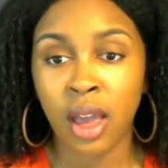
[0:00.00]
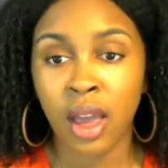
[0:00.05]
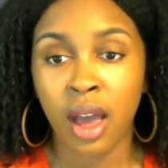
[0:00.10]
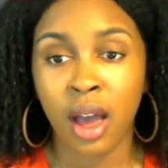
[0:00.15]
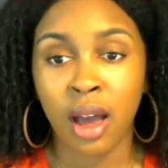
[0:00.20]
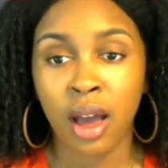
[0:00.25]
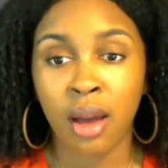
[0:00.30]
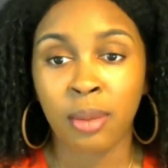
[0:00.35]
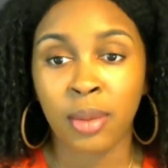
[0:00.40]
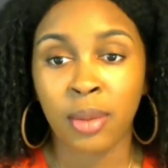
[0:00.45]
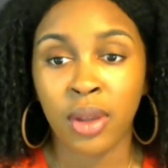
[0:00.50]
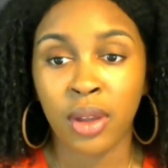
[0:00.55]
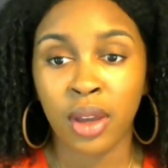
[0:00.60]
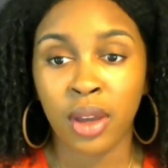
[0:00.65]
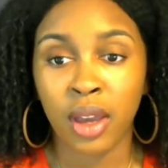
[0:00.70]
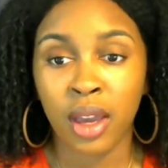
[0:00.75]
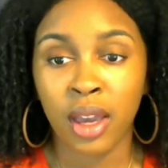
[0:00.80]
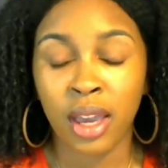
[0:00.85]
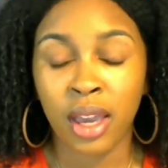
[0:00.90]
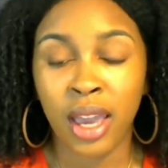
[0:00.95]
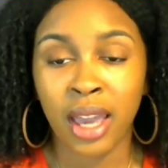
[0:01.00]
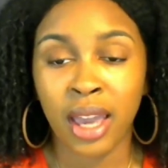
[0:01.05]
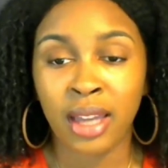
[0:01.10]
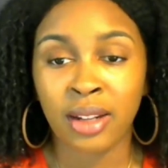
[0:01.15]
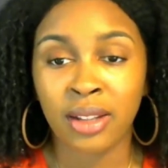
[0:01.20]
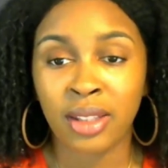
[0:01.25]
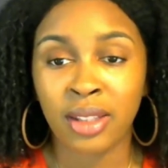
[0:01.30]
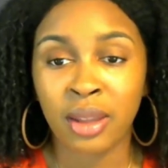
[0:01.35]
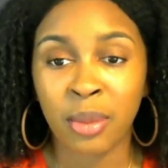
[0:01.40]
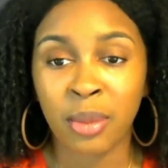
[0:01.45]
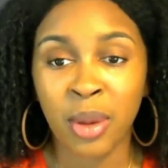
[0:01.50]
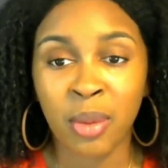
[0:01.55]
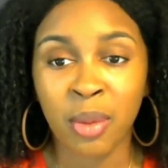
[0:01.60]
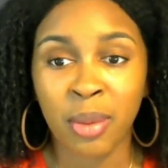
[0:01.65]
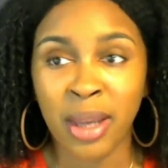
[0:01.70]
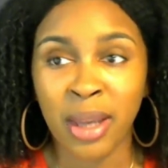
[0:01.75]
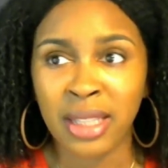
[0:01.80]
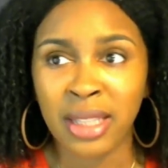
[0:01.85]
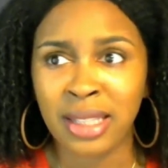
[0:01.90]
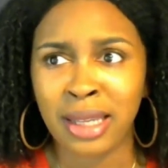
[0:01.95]
Um, and some people
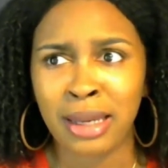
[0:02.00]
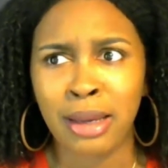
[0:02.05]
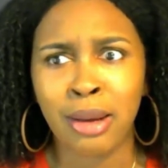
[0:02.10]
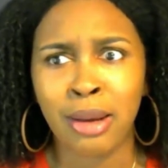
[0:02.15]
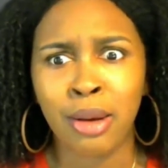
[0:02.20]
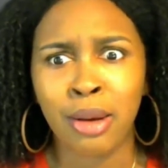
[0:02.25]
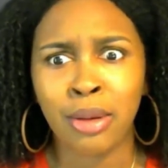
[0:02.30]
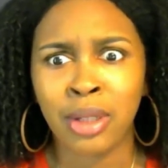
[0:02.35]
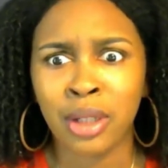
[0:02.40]
might say, oh,